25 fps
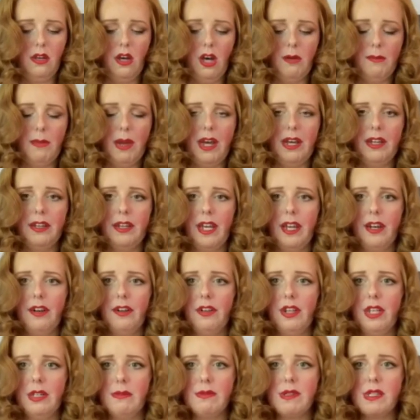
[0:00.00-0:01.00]
alligator
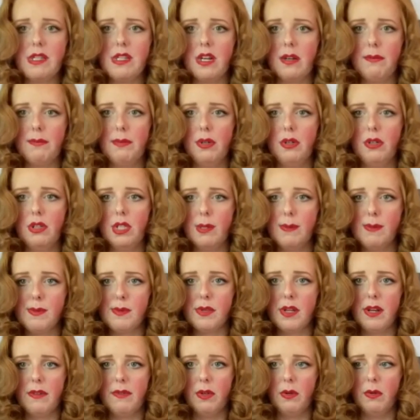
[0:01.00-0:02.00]
clips, duckbill clips,
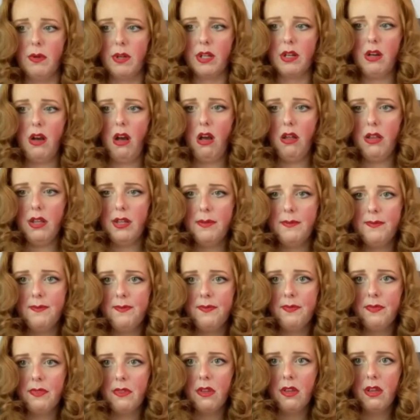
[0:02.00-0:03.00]
whatever you want to call them.
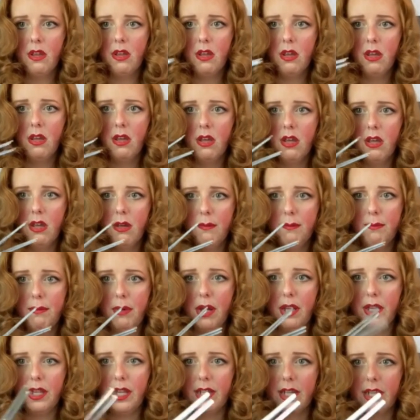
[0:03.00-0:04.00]

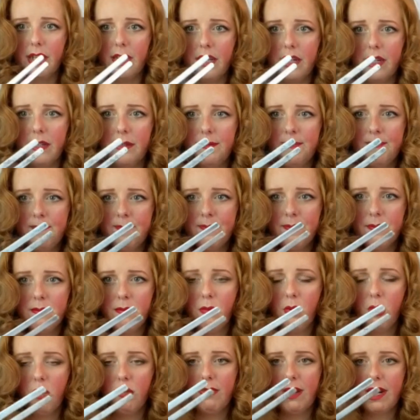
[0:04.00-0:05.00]
But like a
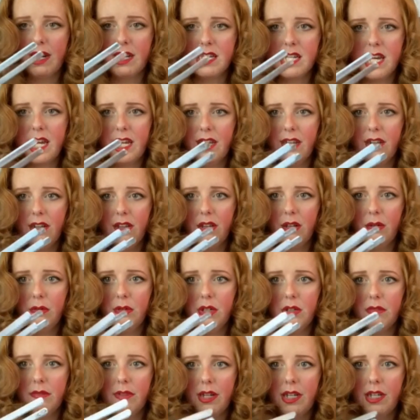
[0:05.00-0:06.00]
more rectangular
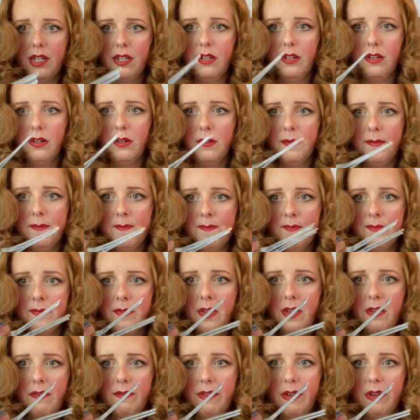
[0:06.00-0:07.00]
one right here,
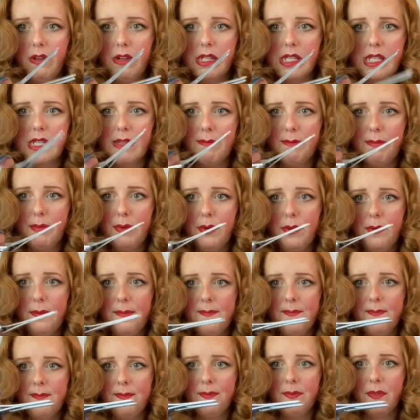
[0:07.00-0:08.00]
very simple.
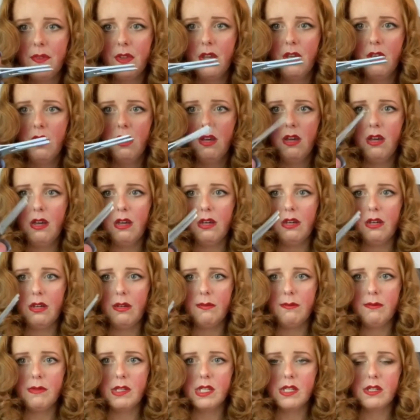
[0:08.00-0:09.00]

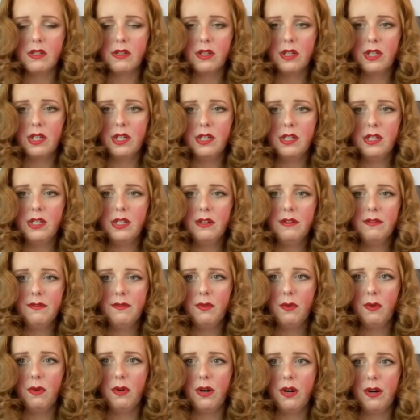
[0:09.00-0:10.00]
Um, these are good
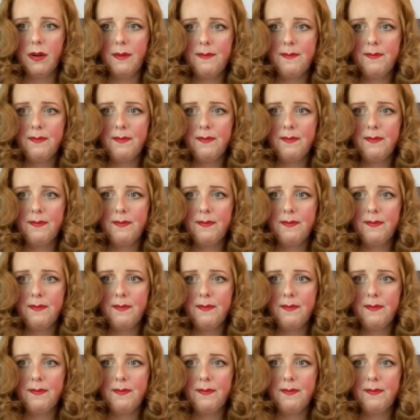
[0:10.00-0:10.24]
for